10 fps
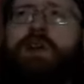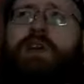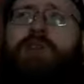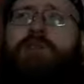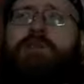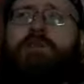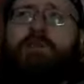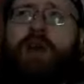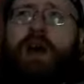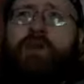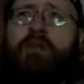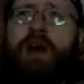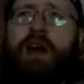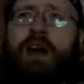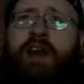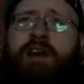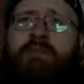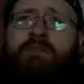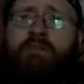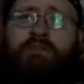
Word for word: you know, throughout mine,